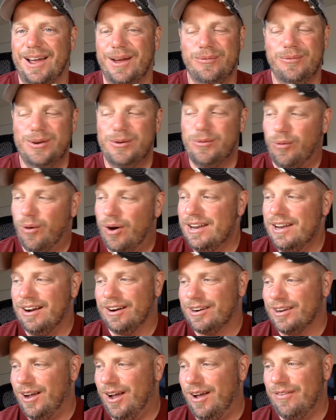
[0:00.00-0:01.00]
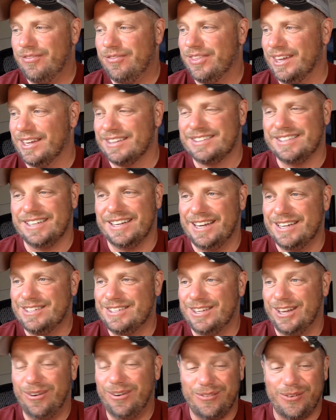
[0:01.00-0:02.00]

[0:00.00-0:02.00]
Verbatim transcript: We won our golf thing today, so I don't